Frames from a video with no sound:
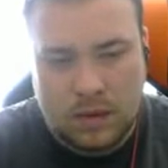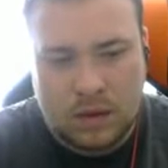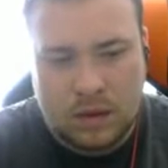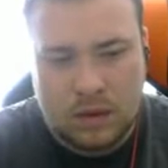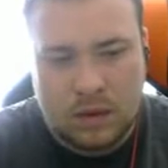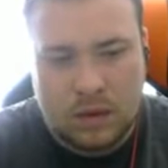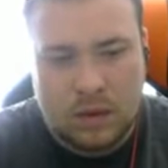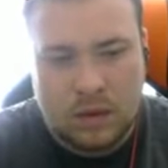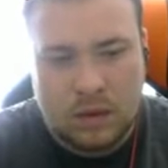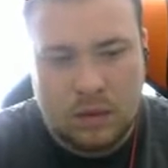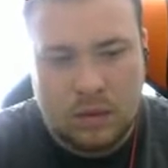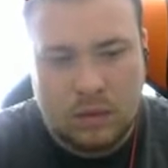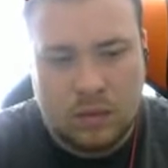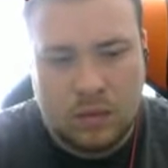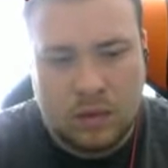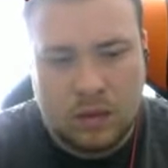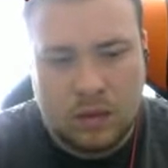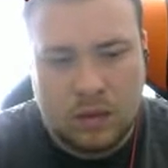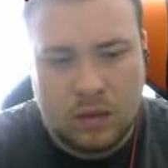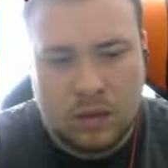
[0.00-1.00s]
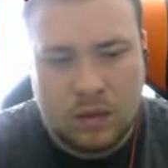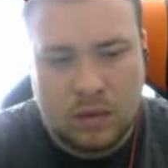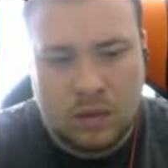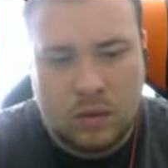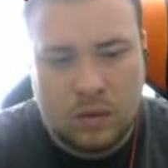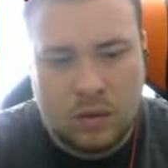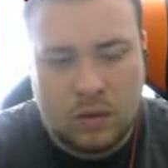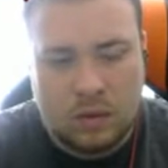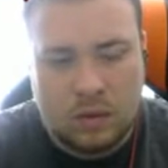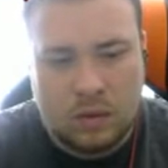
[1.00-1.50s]
because you don't really
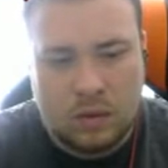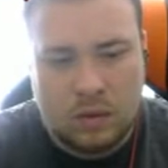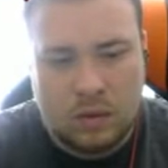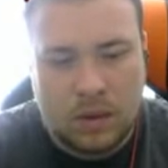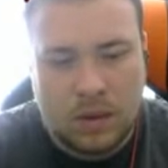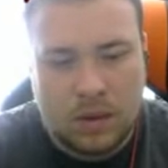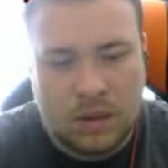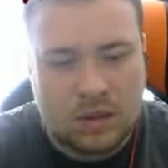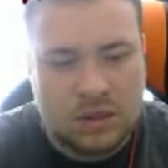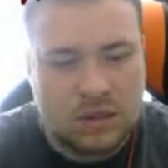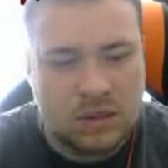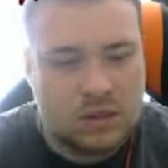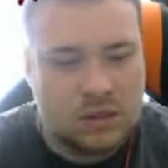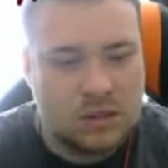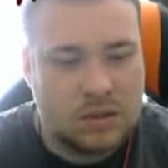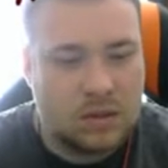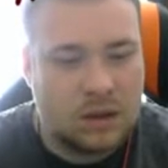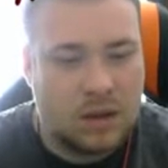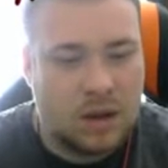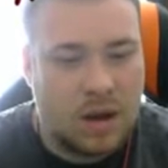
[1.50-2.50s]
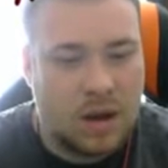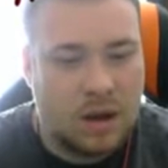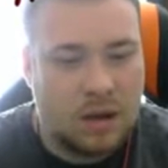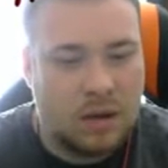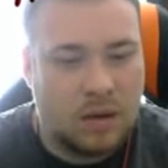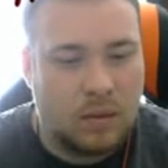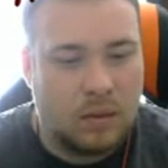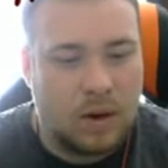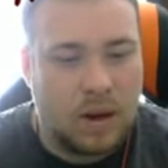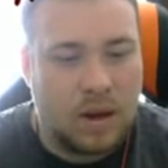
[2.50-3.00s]
do much. I
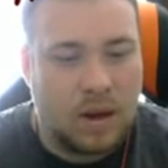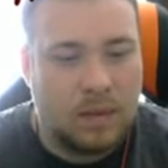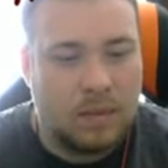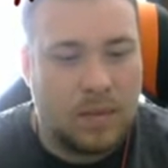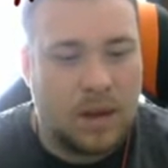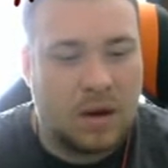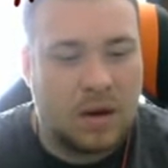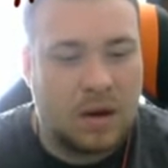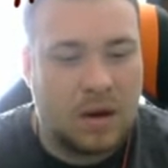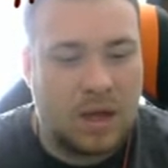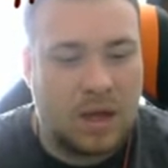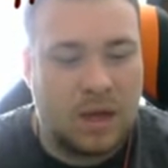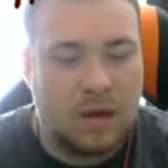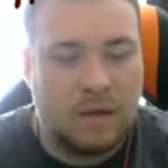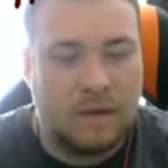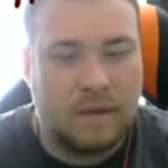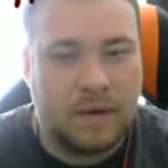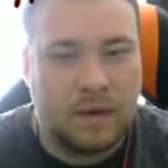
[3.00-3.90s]
don't, I'm not going to